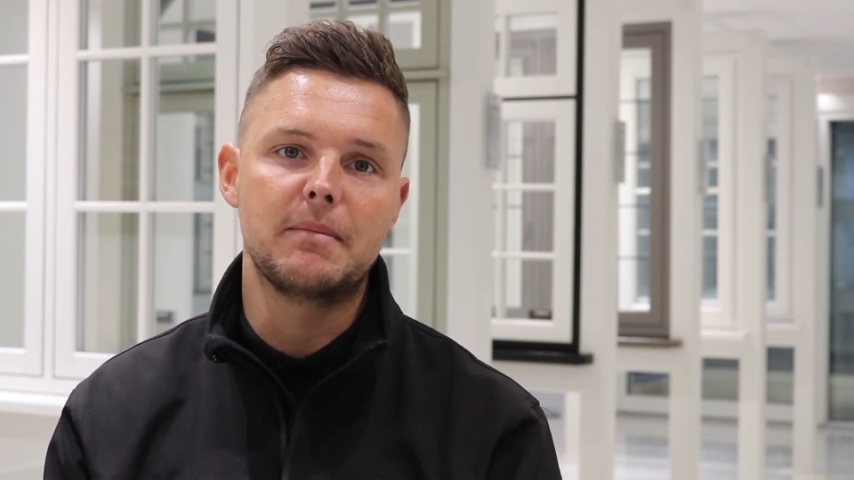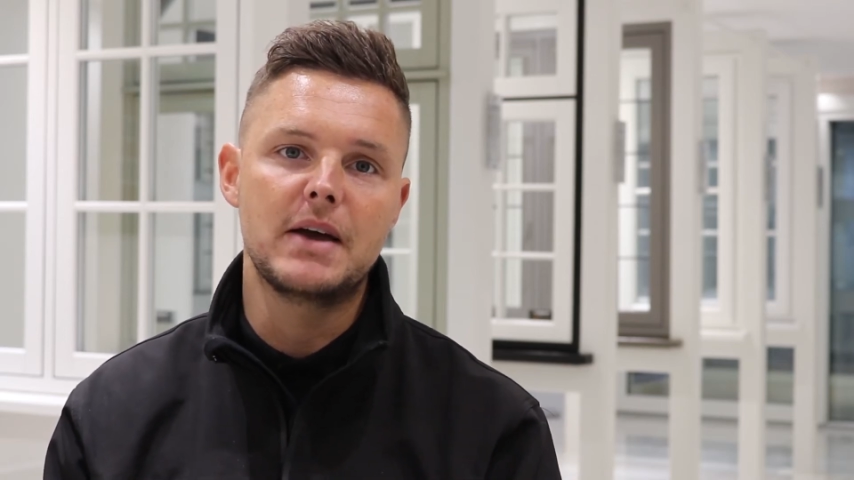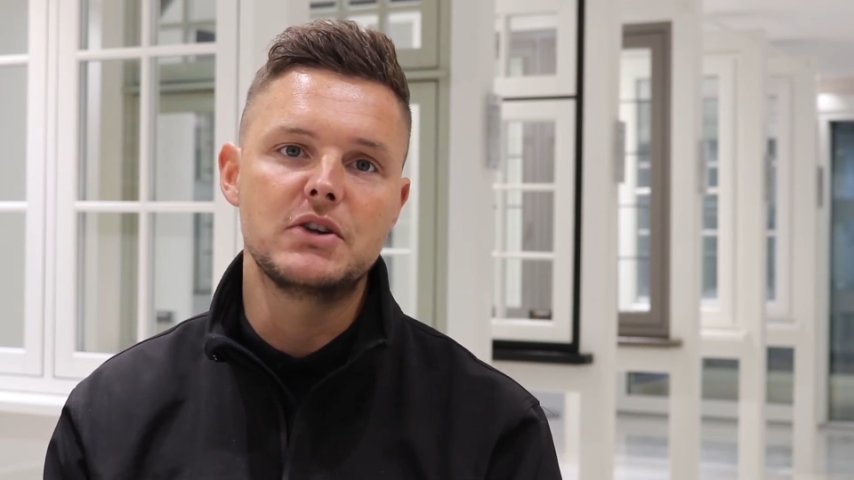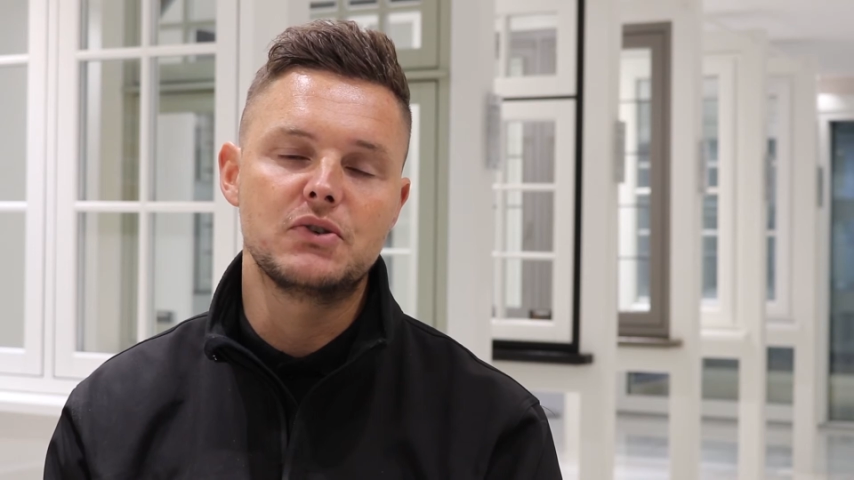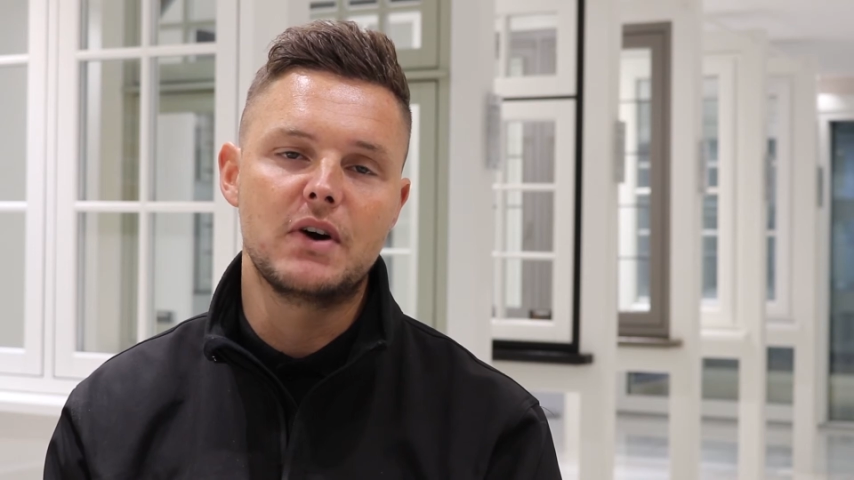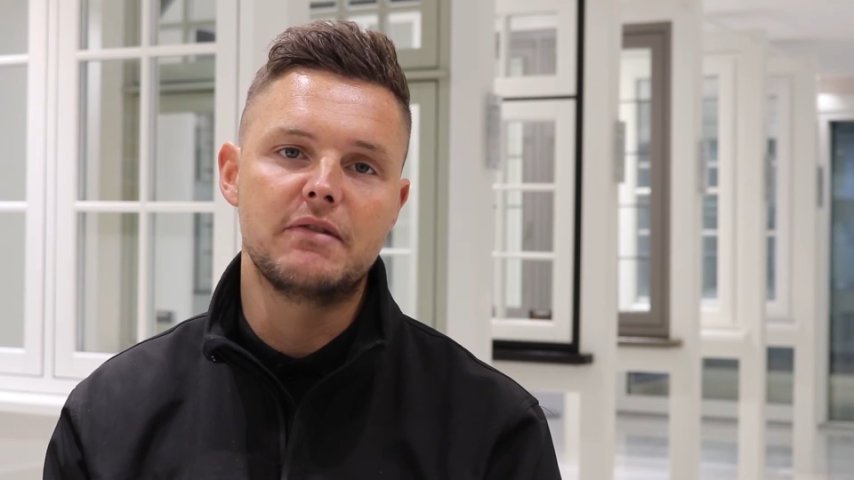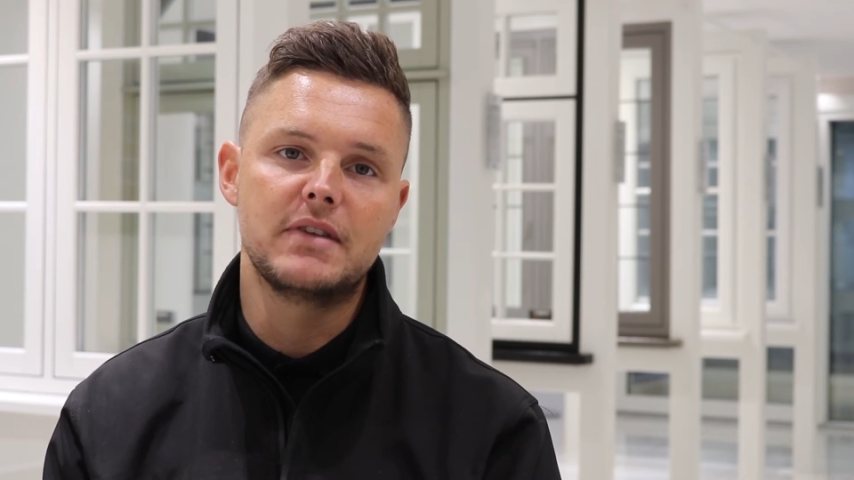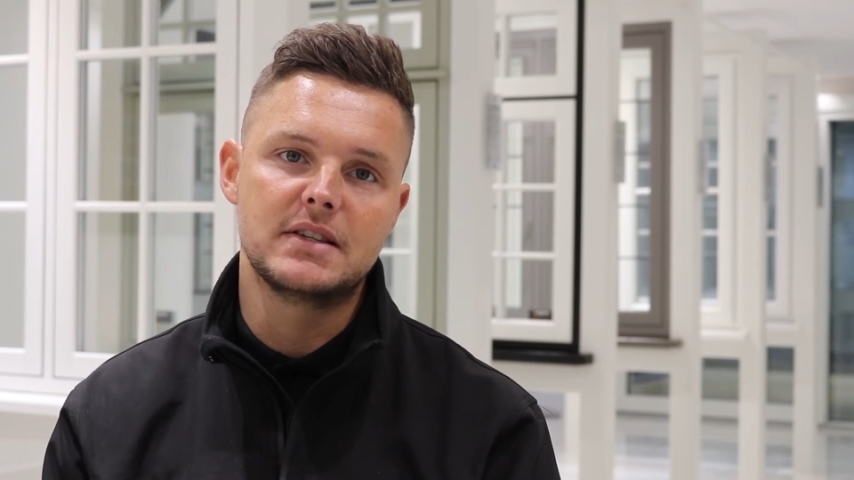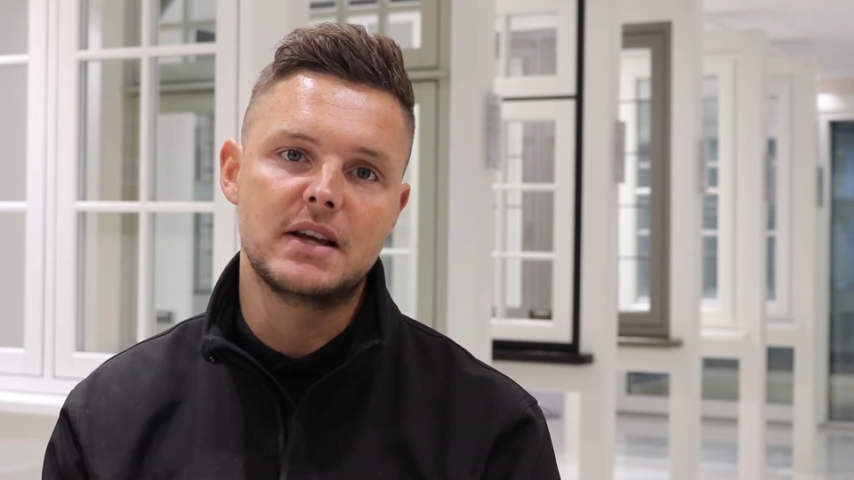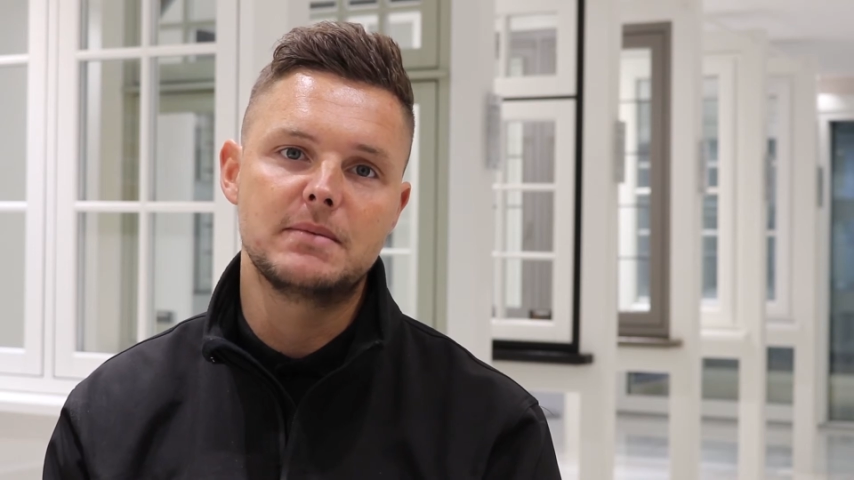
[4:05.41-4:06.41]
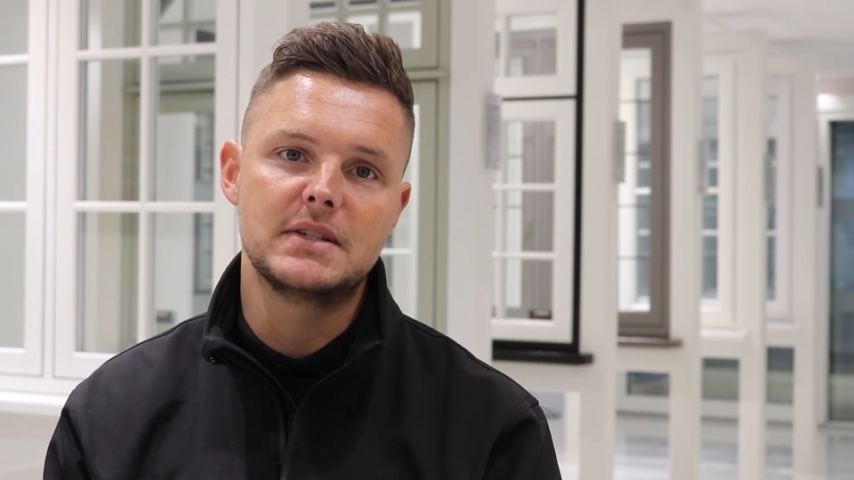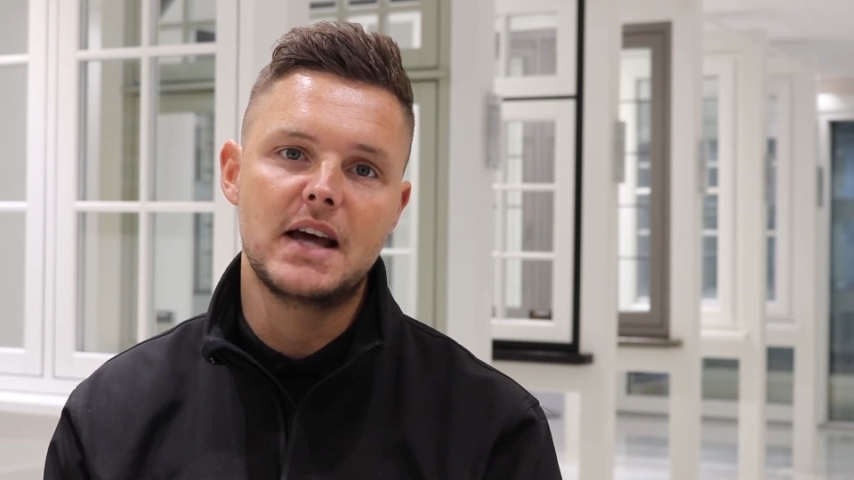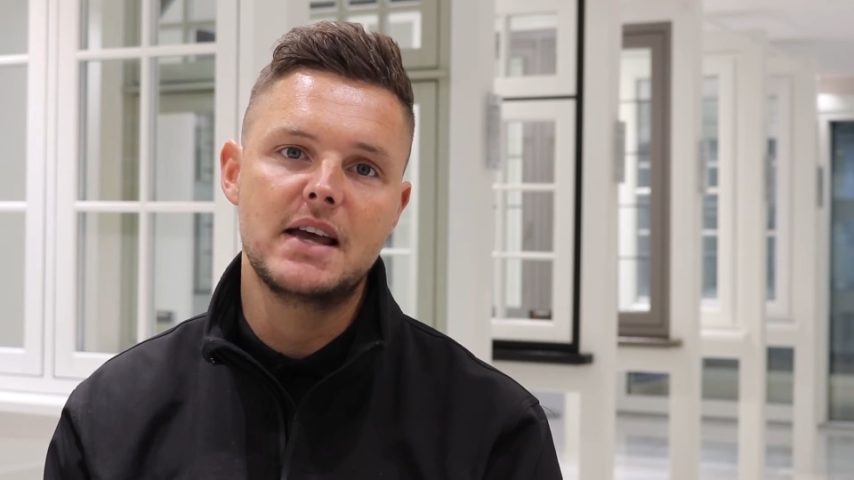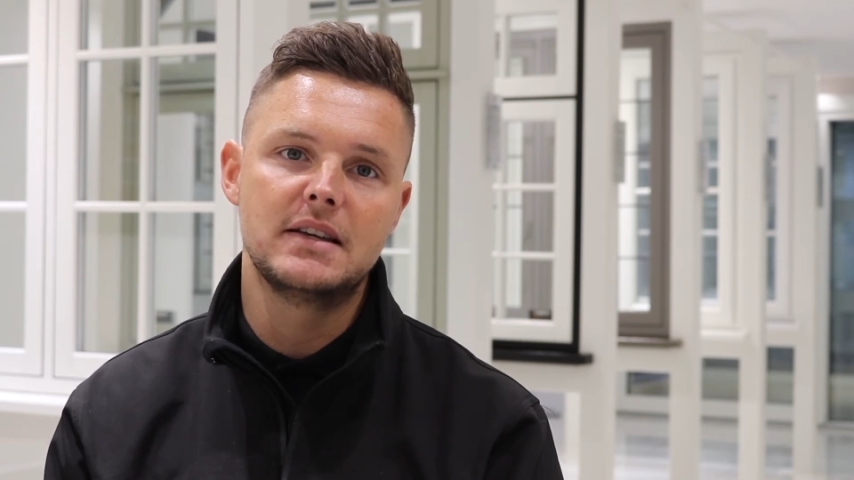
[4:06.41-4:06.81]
and make sure everything's up to date.